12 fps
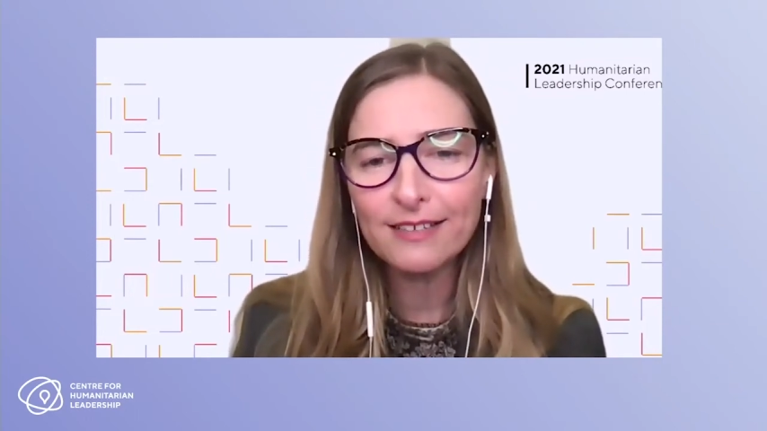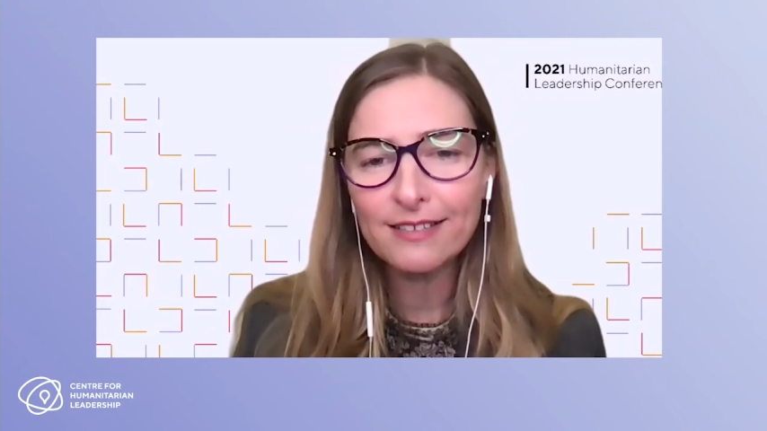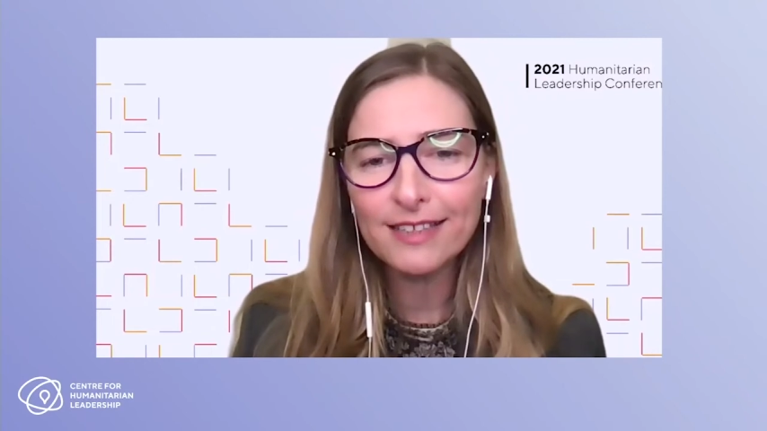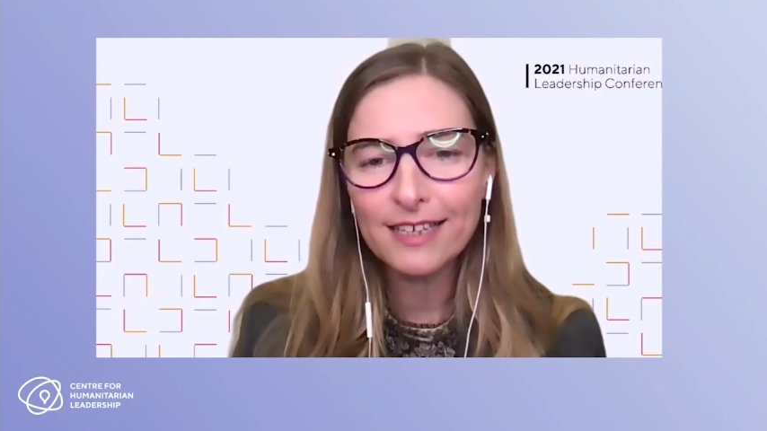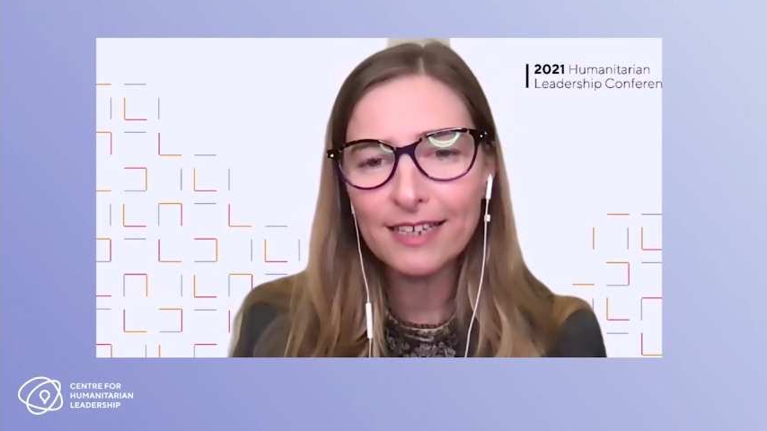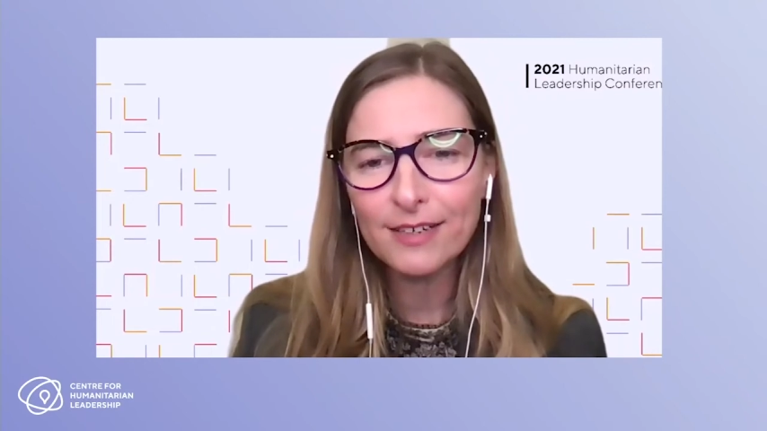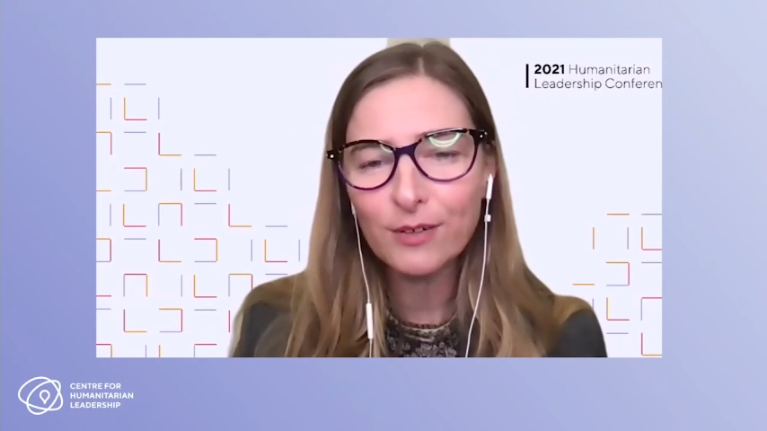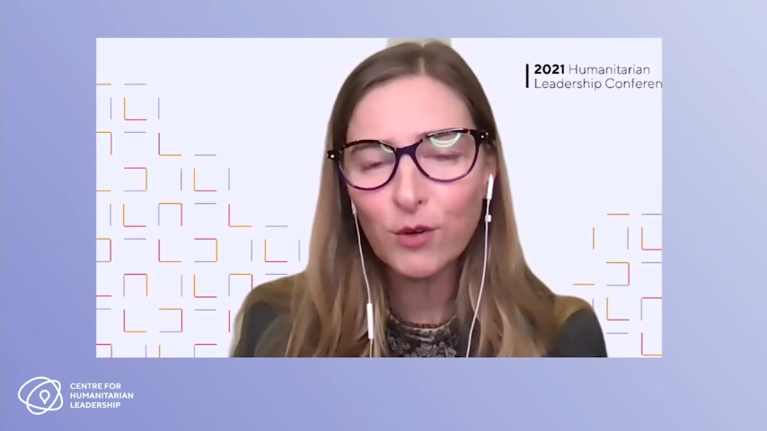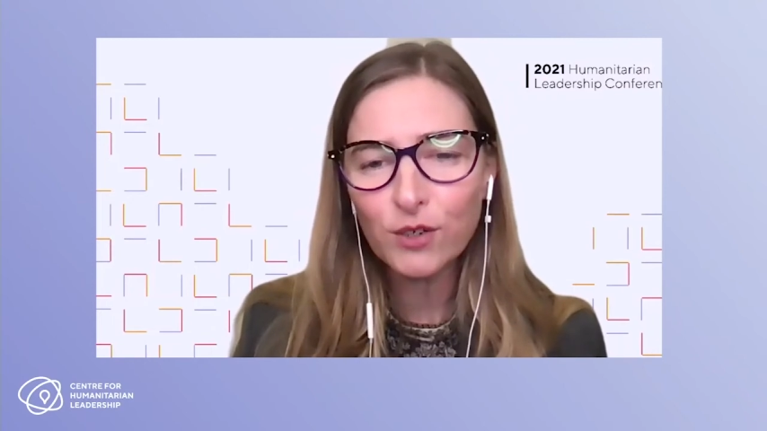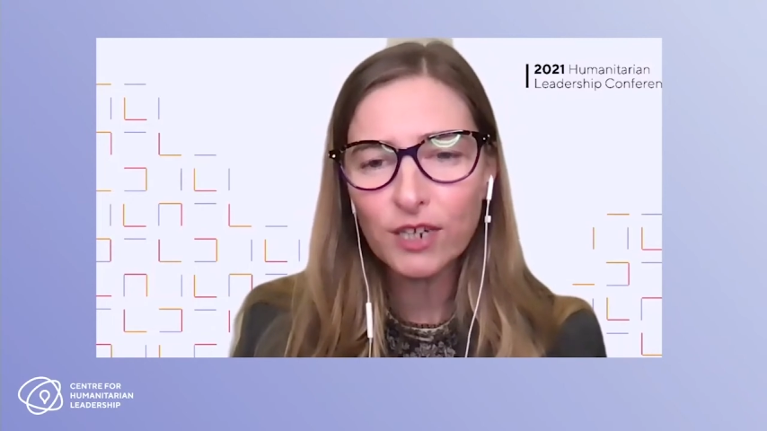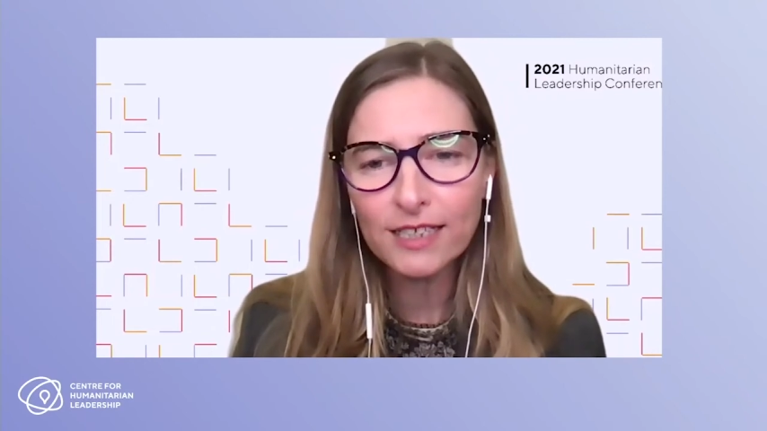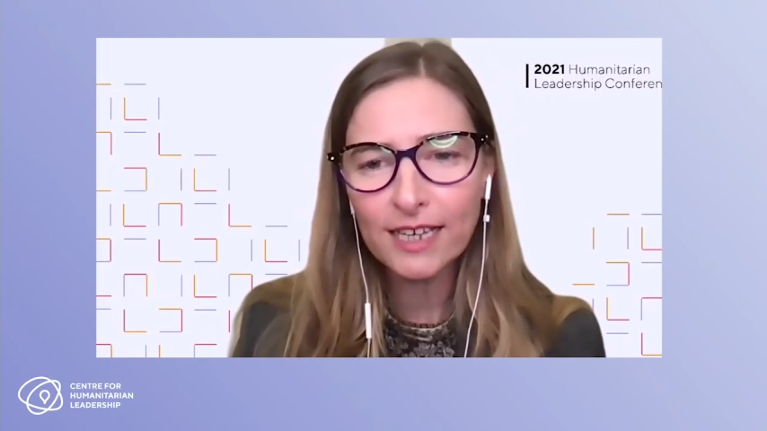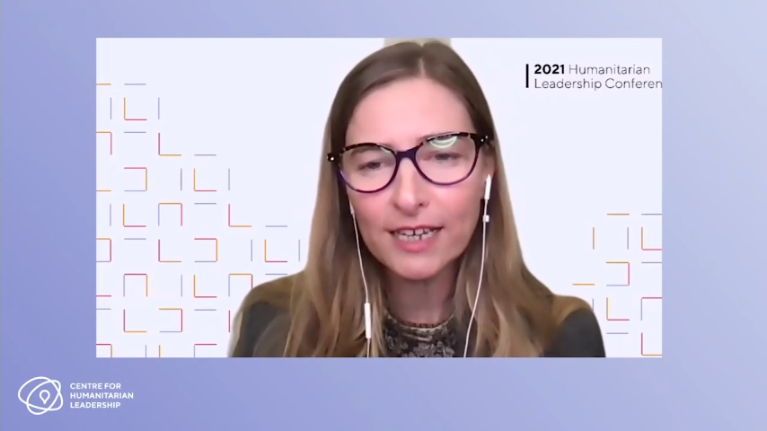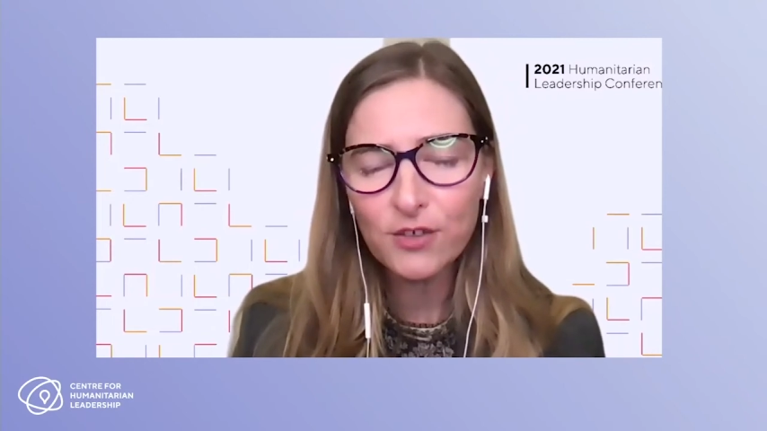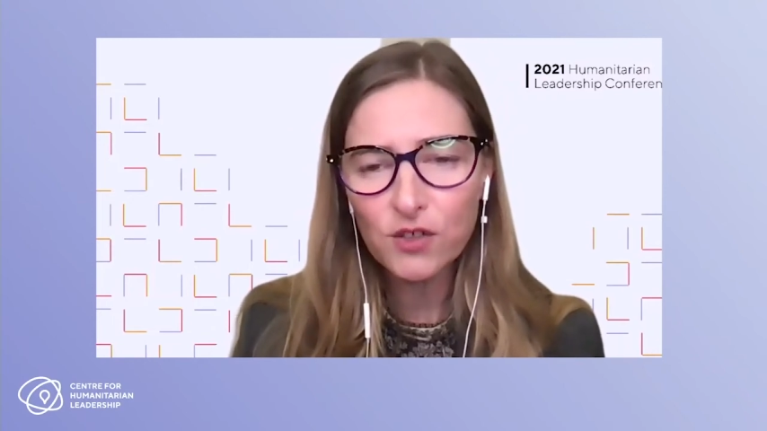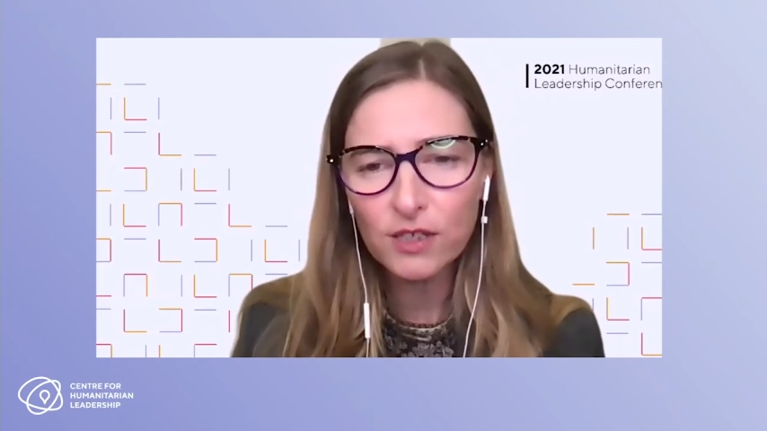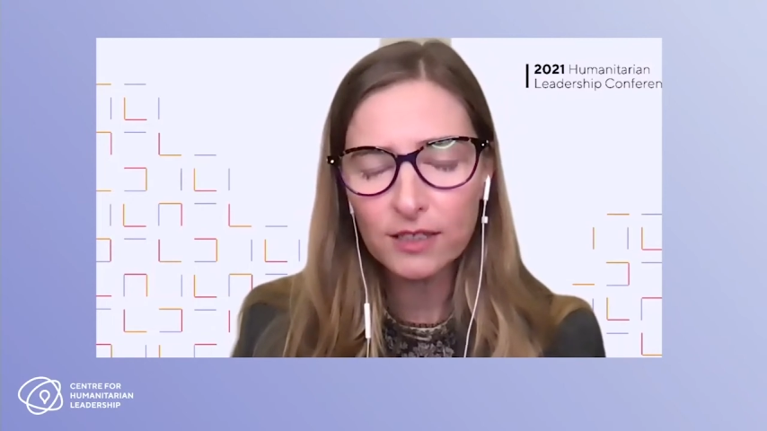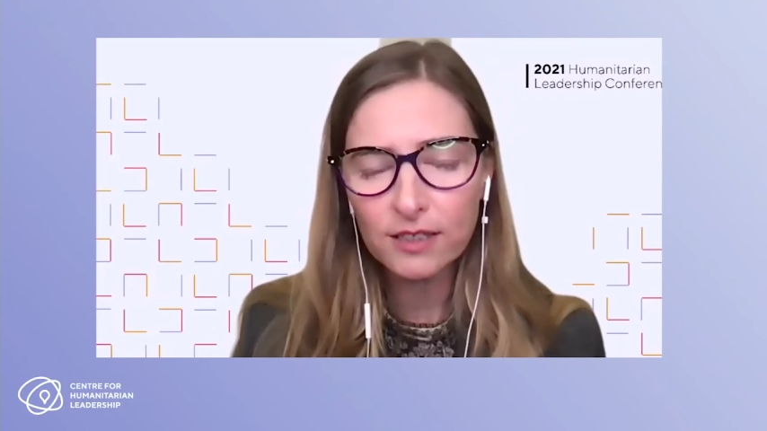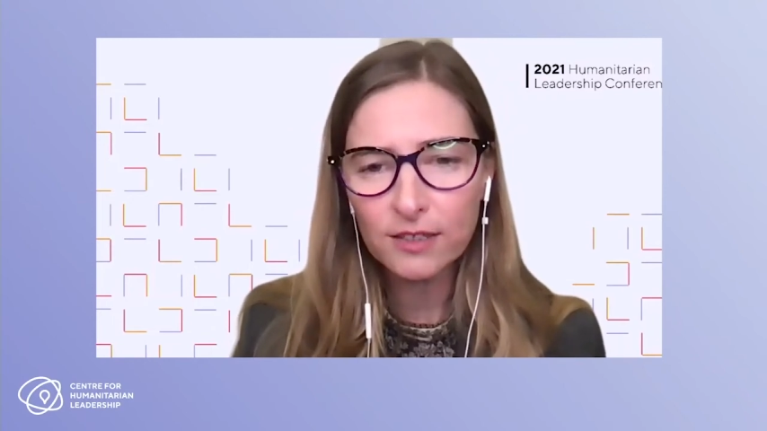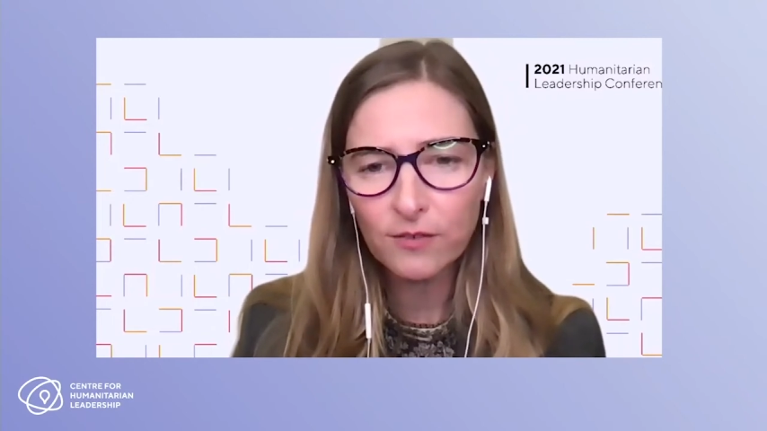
that organisations